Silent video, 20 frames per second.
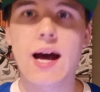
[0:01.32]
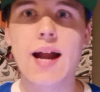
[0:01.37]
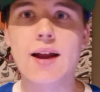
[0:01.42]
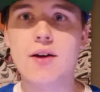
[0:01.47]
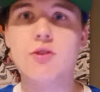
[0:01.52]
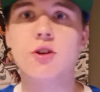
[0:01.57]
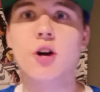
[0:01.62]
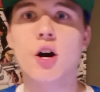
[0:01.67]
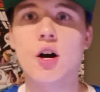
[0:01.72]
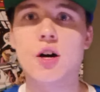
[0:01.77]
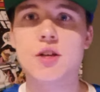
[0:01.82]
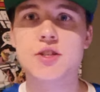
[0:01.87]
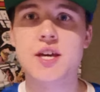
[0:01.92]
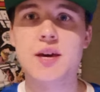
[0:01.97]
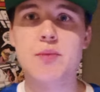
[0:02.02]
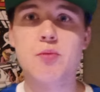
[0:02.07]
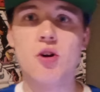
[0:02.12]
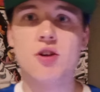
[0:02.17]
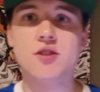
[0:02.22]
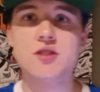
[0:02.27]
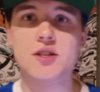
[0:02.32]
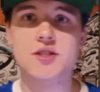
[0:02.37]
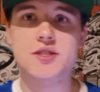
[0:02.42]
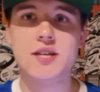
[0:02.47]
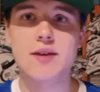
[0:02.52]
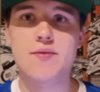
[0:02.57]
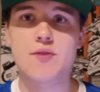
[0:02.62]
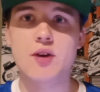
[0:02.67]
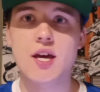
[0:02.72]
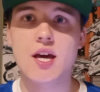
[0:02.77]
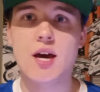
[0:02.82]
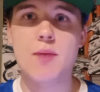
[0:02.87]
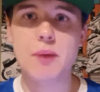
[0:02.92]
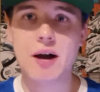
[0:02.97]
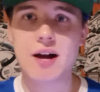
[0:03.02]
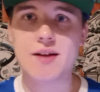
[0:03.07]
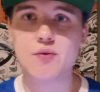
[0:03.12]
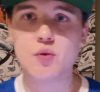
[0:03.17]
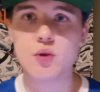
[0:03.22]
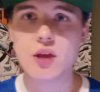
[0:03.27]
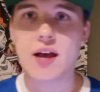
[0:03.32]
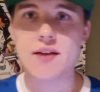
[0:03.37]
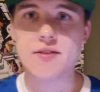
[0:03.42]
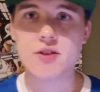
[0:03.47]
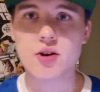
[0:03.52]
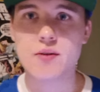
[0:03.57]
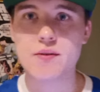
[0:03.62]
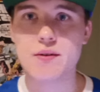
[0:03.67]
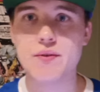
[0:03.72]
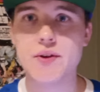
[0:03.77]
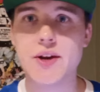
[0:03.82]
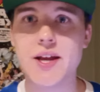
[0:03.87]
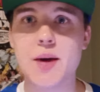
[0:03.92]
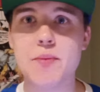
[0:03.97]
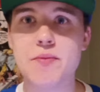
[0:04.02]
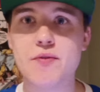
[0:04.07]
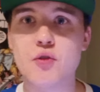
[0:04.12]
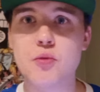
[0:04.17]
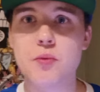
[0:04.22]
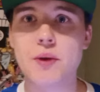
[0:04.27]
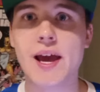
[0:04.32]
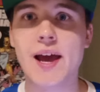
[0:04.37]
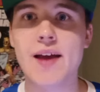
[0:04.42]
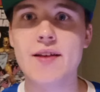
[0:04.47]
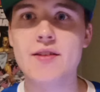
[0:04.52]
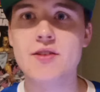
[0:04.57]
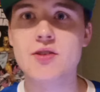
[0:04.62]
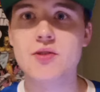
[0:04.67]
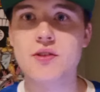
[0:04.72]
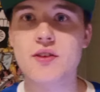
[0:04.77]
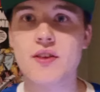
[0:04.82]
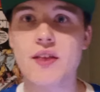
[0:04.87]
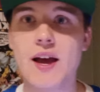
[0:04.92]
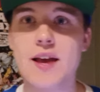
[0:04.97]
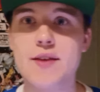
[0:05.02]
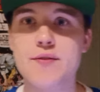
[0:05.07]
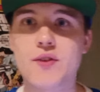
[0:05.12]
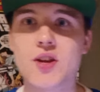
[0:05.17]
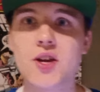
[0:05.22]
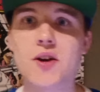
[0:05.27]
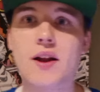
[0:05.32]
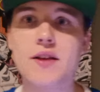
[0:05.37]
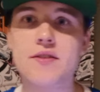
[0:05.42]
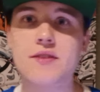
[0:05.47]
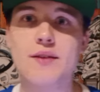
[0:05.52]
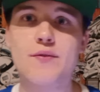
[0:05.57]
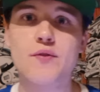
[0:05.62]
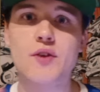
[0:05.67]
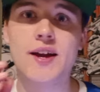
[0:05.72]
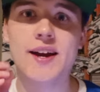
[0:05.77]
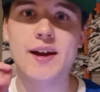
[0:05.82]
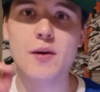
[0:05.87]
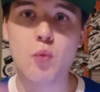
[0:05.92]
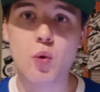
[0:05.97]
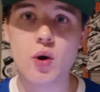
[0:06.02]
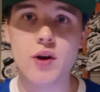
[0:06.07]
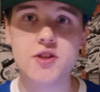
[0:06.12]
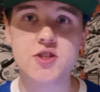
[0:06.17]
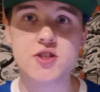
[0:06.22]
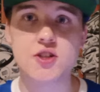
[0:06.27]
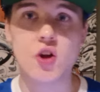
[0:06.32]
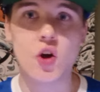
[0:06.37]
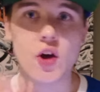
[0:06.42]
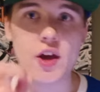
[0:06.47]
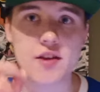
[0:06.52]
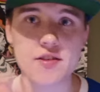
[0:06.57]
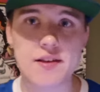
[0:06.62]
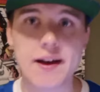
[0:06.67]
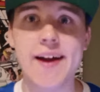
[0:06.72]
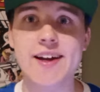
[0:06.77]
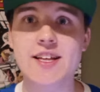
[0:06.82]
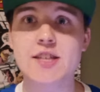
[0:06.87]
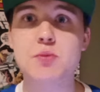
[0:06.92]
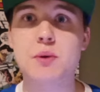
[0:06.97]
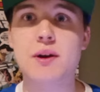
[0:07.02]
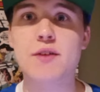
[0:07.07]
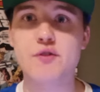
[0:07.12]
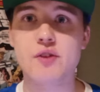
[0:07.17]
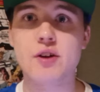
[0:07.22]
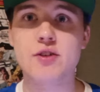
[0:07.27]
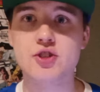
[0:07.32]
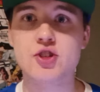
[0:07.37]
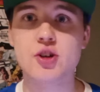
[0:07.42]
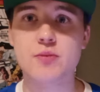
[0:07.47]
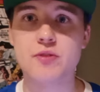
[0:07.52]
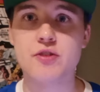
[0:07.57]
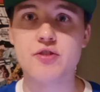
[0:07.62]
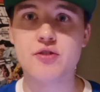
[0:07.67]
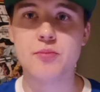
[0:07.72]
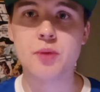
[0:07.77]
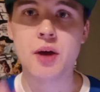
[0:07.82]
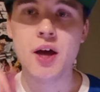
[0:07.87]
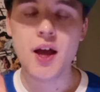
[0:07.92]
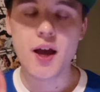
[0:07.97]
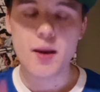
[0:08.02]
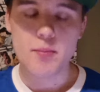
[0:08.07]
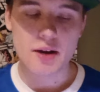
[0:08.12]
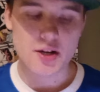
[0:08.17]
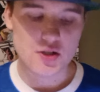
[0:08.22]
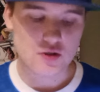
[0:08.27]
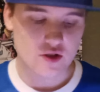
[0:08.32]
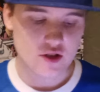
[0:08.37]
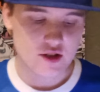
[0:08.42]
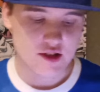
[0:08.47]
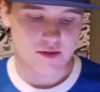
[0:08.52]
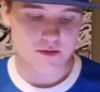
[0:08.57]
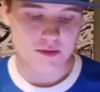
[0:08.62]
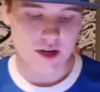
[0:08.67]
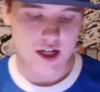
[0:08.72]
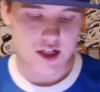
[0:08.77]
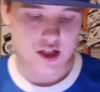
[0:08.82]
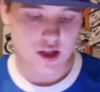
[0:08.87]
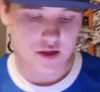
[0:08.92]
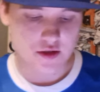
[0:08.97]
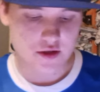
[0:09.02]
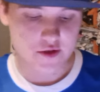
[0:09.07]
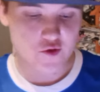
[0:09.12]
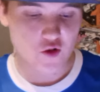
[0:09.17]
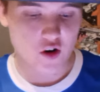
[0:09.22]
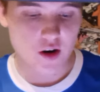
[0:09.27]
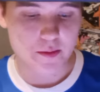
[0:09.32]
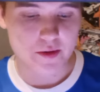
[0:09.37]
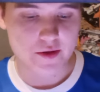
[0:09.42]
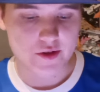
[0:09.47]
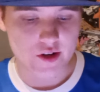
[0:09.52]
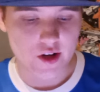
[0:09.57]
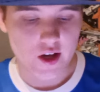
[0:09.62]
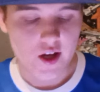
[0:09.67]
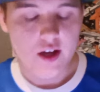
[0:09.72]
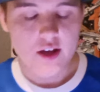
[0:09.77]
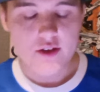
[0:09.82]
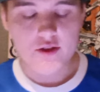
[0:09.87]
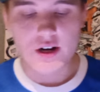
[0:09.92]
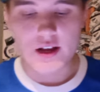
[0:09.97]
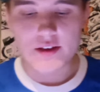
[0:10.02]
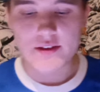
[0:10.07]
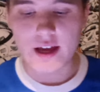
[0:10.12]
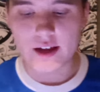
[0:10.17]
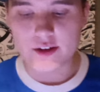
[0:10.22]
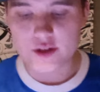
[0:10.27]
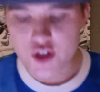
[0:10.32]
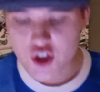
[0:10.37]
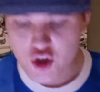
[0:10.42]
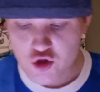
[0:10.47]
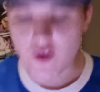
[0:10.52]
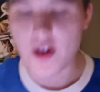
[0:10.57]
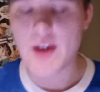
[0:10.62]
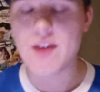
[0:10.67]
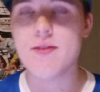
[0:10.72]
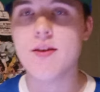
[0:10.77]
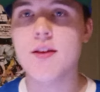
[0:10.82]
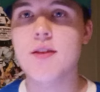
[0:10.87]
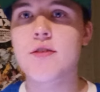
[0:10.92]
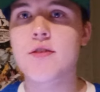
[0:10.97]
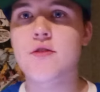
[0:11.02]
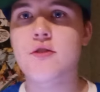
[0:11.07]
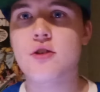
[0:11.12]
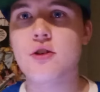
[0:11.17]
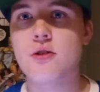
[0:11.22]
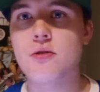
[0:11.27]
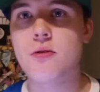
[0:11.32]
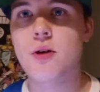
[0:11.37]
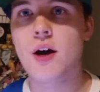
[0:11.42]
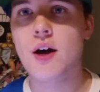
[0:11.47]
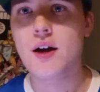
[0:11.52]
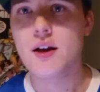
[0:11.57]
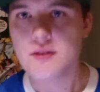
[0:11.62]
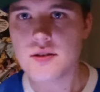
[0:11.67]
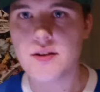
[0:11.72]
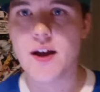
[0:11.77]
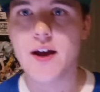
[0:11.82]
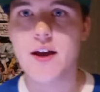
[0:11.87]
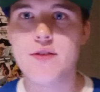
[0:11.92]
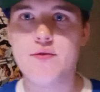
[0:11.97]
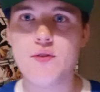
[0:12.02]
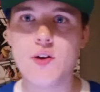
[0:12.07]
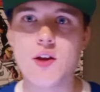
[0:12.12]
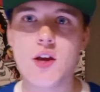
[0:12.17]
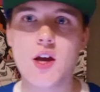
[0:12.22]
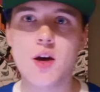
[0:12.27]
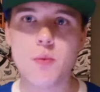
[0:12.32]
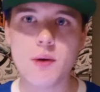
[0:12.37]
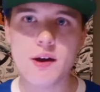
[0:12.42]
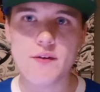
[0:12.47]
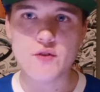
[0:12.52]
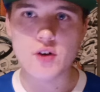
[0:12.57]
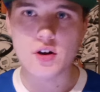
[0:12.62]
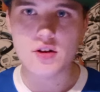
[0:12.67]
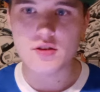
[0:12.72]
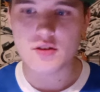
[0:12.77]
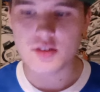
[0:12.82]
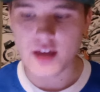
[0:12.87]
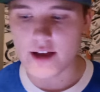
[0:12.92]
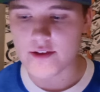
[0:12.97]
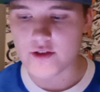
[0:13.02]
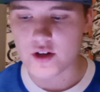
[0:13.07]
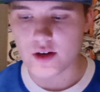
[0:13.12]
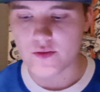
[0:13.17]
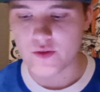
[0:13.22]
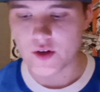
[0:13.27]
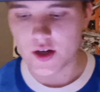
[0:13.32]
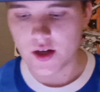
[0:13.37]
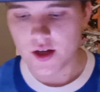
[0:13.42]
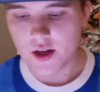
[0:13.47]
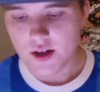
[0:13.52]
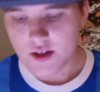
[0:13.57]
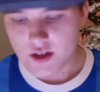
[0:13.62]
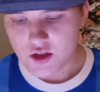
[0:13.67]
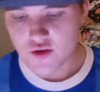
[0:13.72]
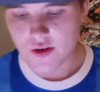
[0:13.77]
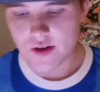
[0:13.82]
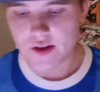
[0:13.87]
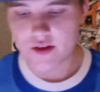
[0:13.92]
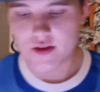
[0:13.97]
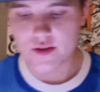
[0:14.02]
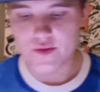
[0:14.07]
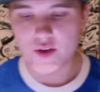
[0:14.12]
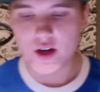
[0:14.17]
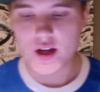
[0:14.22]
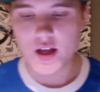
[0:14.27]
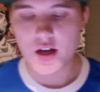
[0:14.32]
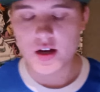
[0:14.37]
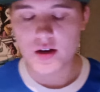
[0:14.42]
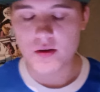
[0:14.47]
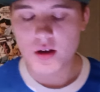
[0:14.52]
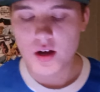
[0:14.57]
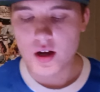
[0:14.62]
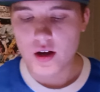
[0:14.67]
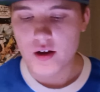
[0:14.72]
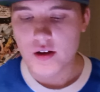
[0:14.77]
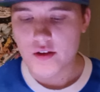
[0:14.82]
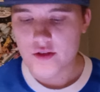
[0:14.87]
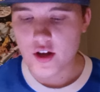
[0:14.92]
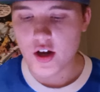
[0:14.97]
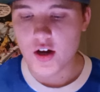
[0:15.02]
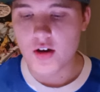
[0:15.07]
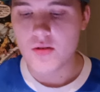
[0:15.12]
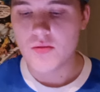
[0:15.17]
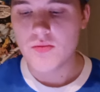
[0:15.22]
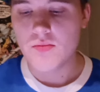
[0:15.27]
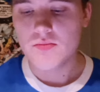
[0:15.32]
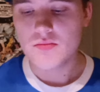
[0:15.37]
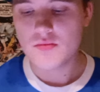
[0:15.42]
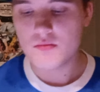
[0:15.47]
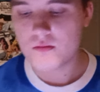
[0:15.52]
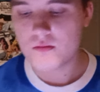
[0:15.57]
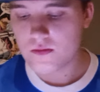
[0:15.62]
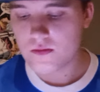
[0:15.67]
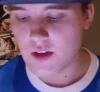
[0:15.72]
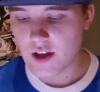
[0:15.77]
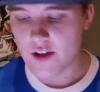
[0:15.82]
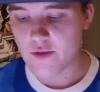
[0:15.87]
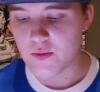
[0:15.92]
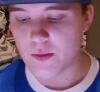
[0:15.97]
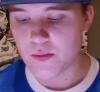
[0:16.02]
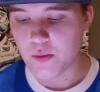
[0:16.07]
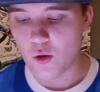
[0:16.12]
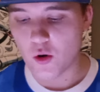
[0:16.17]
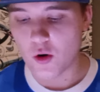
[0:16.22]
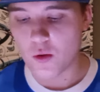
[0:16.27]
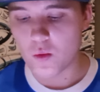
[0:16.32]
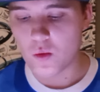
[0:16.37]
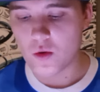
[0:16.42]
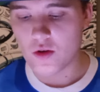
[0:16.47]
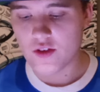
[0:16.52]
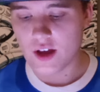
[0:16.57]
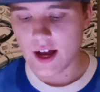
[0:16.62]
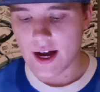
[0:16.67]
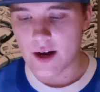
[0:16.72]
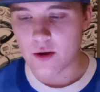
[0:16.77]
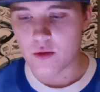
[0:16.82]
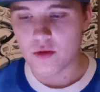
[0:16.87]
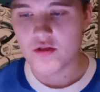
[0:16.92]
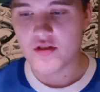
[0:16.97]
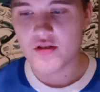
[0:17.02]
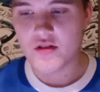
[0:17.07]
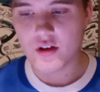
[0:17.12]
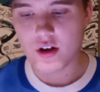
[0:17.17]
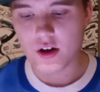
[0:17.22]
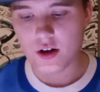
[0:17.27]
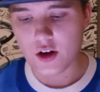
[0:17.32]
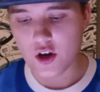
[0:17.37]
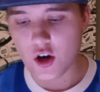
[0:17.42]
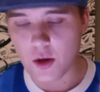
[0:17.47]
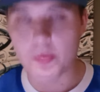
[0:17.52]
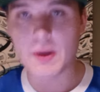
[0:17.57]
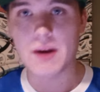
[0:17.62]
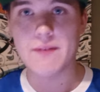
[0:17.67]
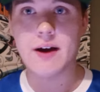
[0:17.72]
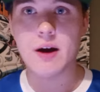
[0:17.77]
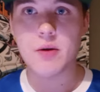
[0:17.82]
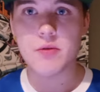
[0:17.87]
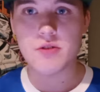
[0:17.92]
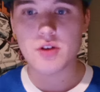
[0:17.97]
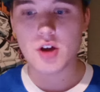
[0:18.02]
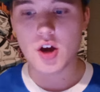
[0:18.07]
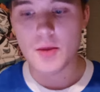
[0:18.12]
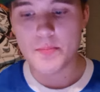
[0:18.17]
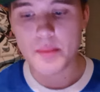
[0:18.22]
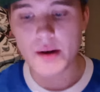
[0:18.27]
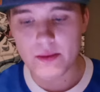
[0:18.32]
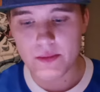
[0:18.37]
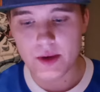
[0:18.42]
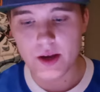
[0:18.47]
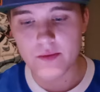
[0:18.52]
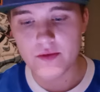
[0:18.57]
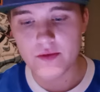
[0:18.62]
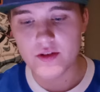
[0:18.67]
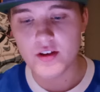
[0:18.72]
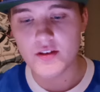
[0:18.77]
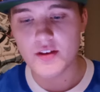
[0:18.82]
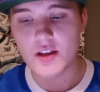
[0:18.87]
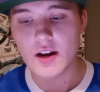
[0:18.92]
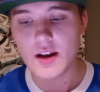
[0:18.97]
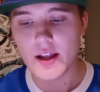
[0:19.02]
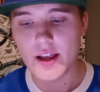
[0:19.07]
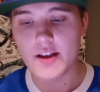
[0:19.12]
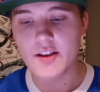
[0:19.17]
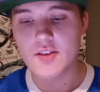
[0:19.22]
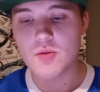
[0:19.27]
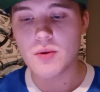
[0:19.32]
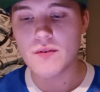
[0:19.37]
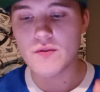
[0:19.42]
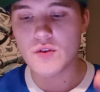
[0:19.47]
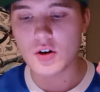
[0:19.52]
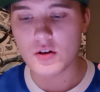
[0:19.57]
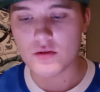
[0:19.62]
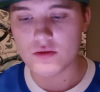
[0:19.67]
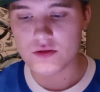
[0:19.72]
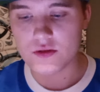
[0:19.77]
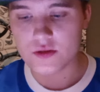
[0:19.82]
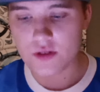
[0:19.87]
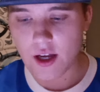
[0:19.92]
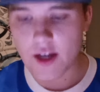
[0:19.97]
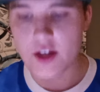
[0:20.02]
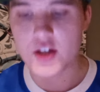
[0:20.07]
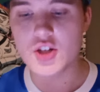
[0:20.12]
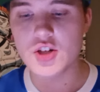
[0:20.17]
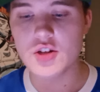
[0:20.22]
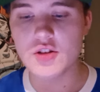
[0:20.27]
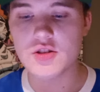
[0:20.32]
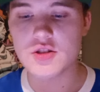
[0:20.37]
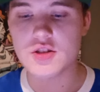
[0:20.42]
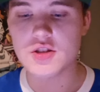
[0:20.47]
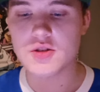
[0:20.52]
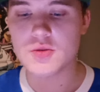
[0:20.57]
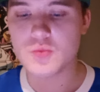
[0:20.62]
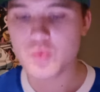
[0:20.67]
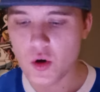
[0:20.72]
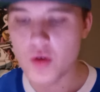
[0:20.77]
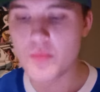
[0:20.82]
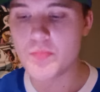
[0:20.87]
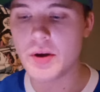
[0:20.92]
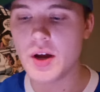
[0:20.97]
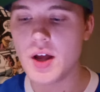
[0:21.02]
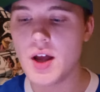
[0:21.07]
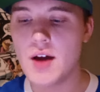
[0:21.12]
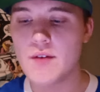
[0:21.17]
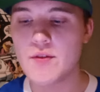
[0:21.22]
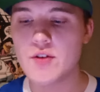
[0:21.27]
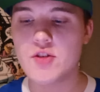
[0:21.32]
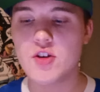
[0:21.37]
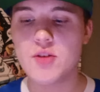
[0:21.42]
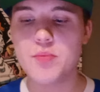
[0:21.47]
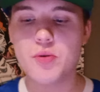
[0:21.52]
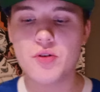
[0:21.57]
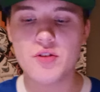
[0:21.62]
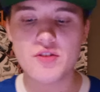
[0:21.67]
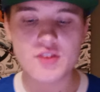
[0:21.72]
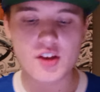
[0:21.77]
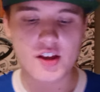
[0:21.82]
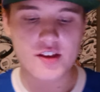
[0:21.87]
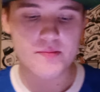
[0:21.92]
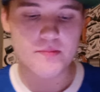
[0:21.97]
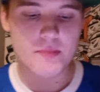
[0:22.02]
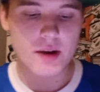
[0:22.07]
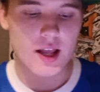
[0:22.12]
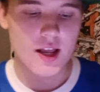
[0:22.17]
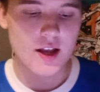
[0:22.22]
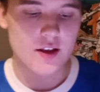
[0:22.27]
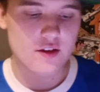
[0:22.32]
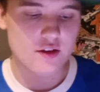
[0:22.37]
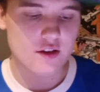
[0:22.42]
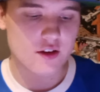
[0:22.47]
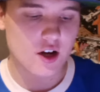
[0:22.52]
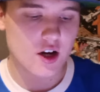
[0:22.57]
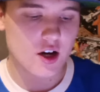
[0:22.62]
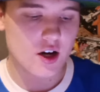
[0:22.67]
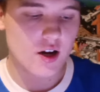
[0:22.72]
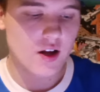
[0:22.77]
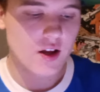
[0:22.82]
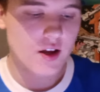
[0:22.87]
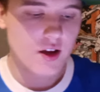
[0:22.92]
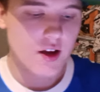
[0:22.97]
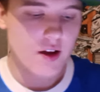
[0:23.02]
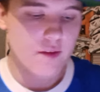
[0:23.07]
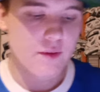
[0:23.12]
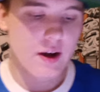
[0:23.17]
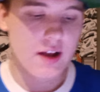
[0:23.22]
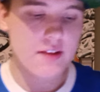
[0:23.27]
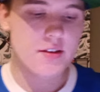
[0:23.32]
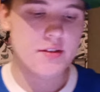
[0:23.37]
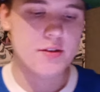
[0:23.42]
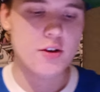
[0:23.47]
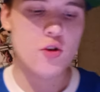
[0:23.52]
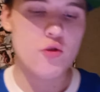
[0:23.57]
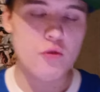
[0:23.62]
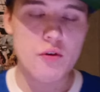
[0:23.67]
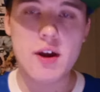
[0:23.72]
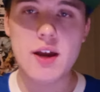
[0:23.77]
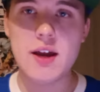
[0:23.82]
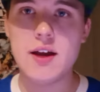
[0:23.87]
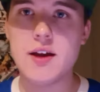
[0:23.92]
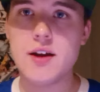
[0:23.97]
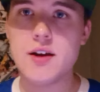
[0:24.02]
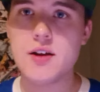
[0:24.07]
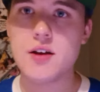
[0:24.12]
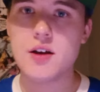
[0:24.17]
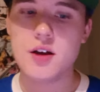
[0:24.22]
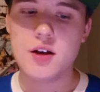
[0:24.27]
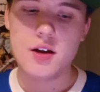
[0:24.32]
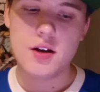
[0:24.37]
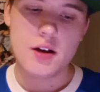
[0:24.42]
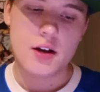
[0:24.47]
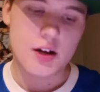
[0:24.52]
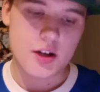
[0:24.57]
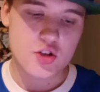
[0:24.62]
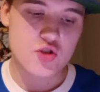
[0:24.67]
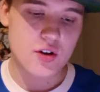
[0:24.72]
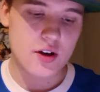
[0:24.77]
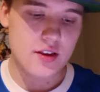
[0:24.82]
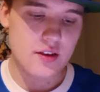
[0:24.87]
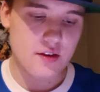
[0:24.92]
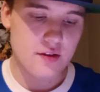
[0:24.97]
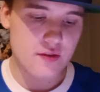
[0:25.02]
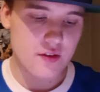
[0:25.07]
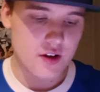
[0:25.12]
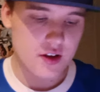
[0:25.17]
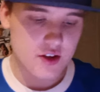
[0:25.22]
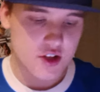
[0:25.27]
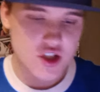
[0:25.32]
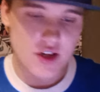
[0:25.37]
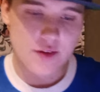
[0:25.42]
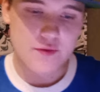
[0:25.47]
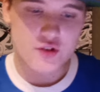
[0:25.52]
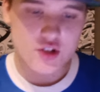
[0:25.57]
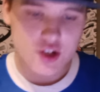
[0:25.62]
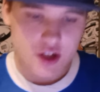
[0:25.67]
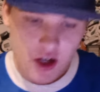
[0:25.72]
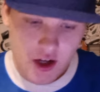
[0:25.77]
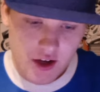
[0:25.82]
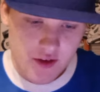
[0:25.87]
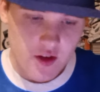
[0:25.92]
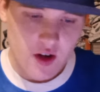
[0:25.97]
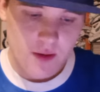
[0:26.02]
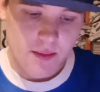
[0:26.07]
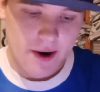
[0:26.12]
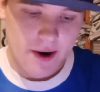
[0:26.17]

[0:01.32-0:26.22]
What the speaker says: Hello guys, Keep Right on TV here, back for yet another video. Before we get into today's video, let's see if we can hit 100 likes, and as well, if you haven't dropped the sub, make sure to smash that subscribe button. So let's get straight into today's video. We have got yet another transfer video. So, this report was out a couple of hours ago. Birmingham City linked with audacious swoop for 2.6 million star that has agreed a transfer to Sheffield United,